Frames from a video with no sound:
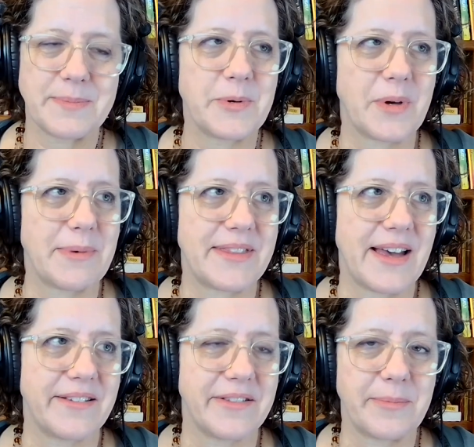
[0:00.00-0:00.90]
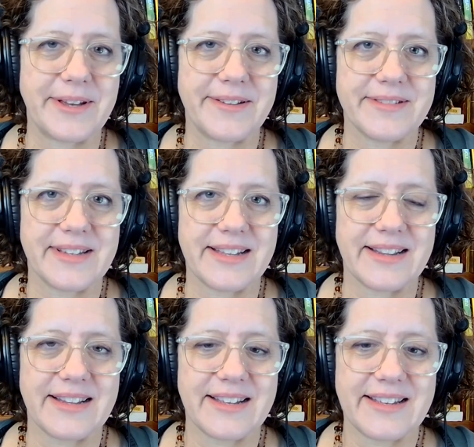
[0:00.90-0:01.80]
spoke about that a little bit
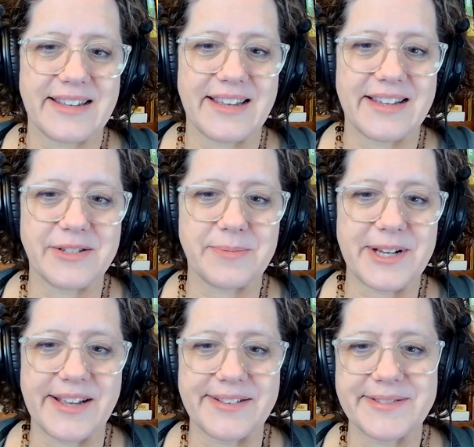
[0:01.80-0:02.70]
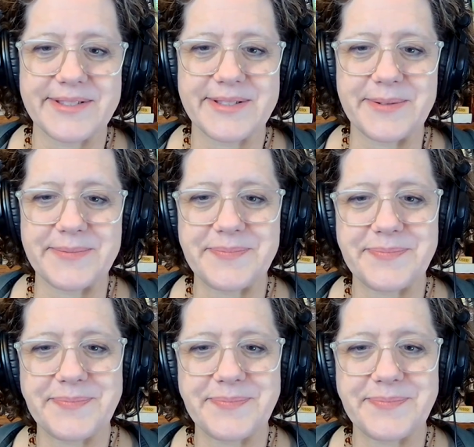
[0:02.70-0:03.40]
in Dubai. So